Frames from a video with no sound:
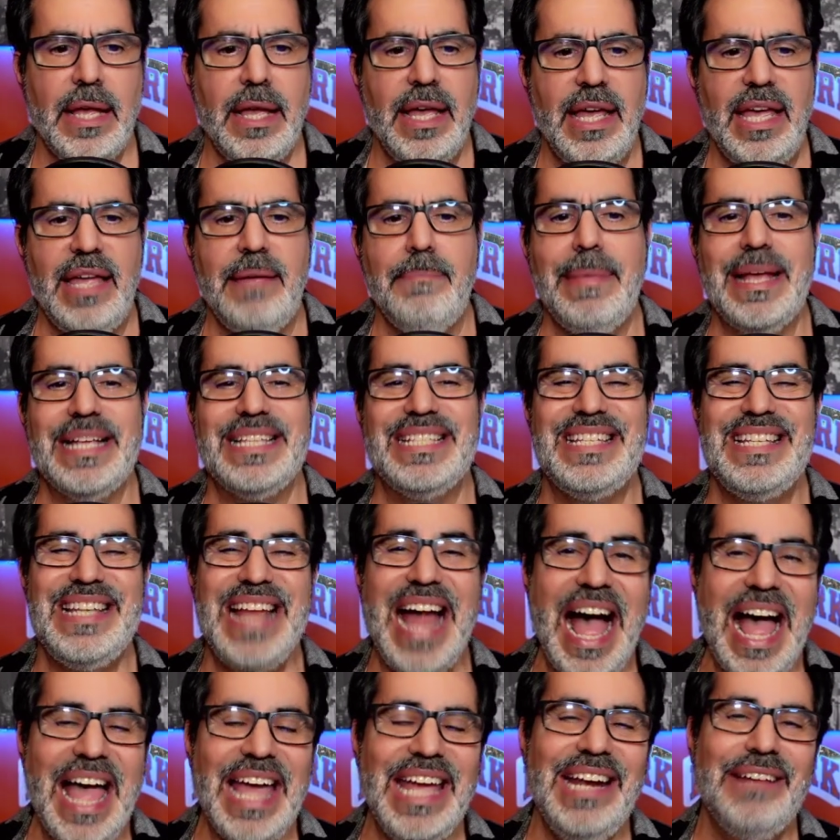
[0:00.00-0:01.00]
He missed
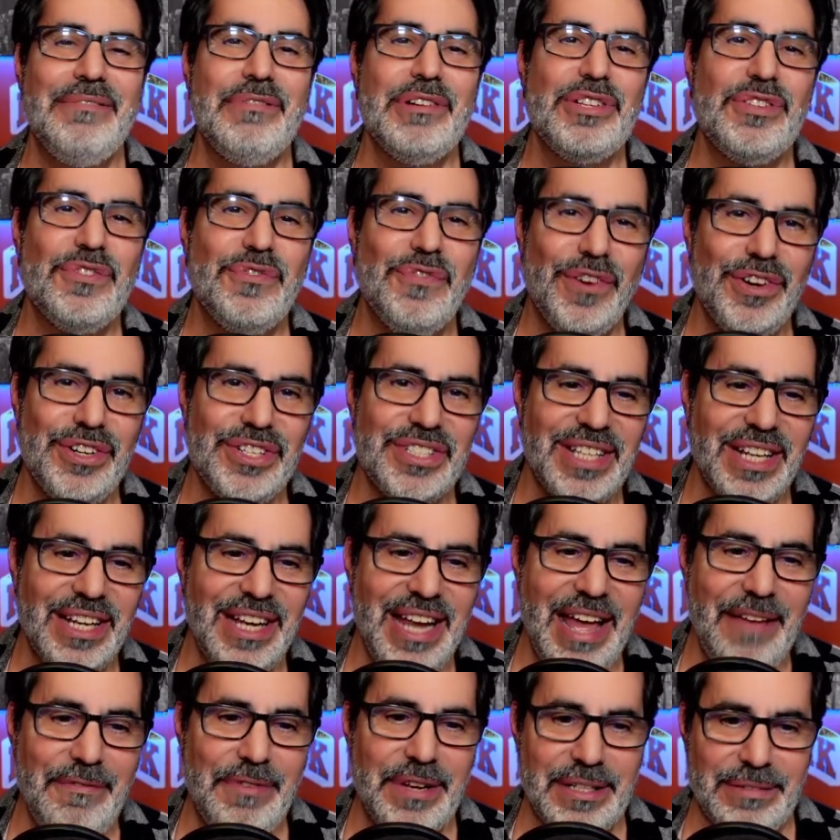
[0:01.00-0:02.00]
9 of his first
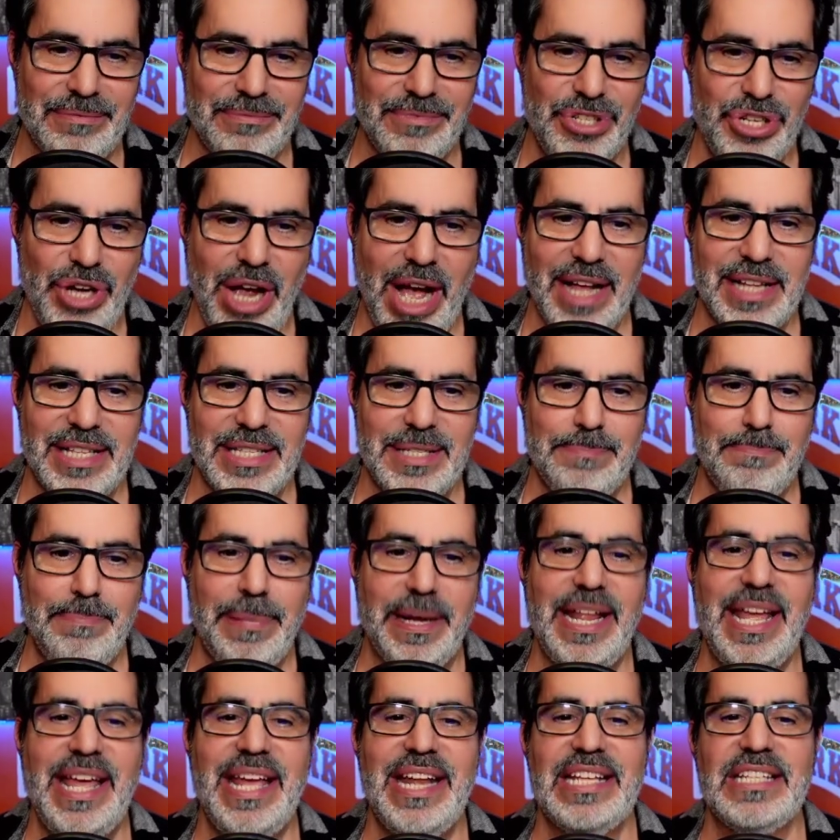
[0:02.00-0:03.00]
11 shots, but
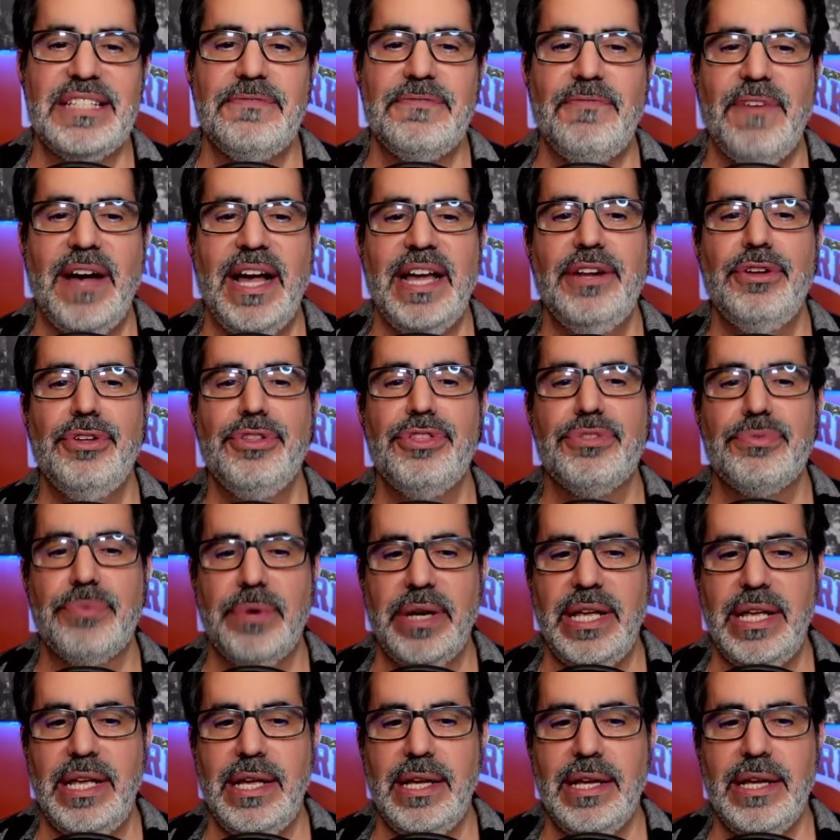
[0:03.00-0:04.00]
hit his final
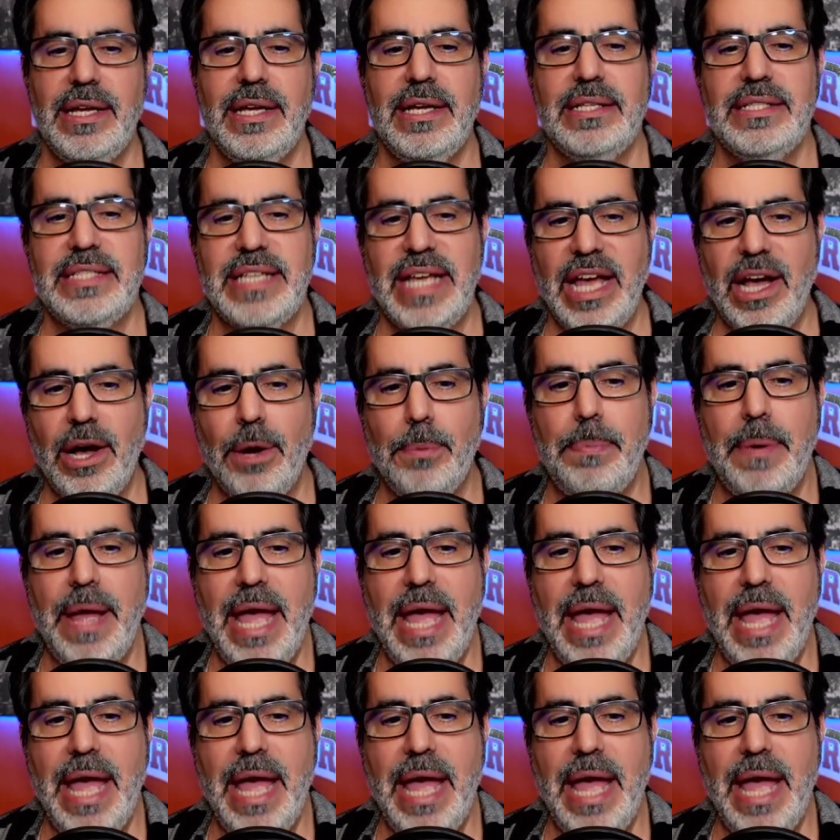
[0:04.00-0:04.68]
3 to help